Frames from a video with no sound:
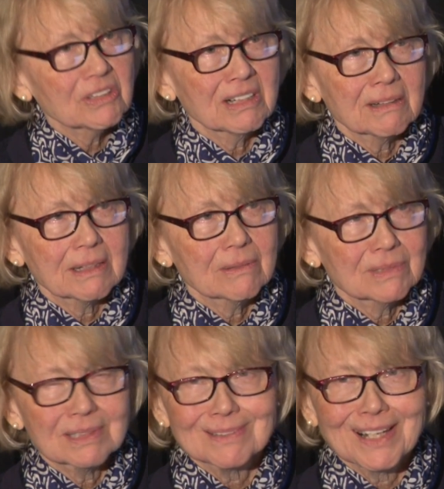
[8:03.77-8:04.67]
area
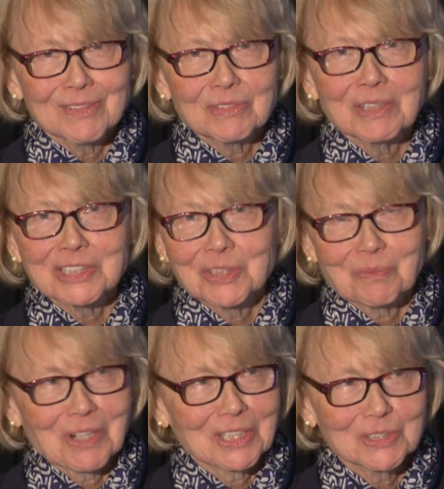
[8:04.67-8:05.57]
with a lot of question
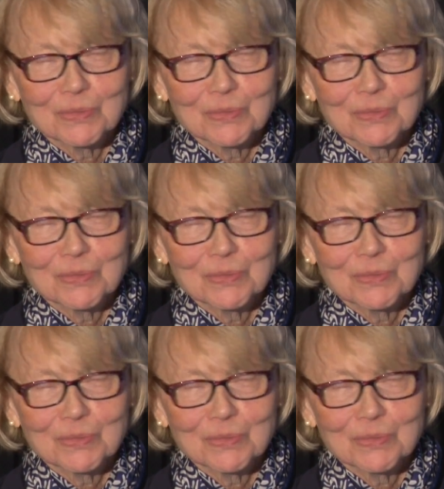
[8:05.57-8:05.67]
marks.